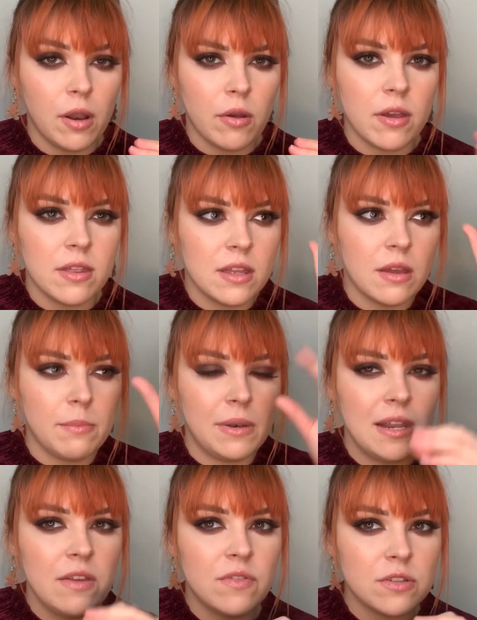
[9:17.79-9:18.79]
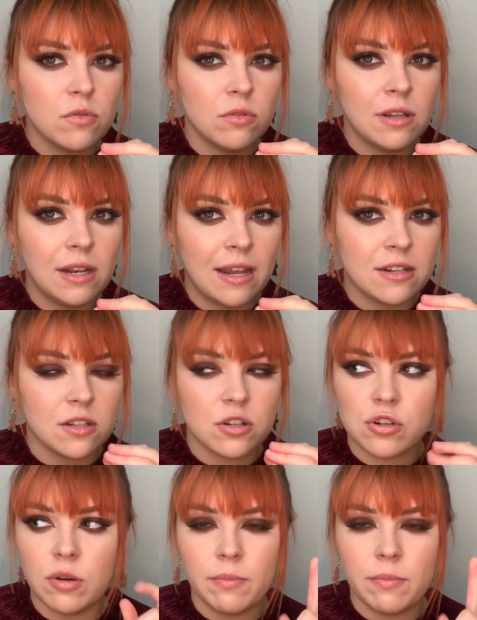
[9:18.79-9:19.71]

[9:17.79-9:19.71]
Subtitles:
I believe it's called the GalaxiaShop,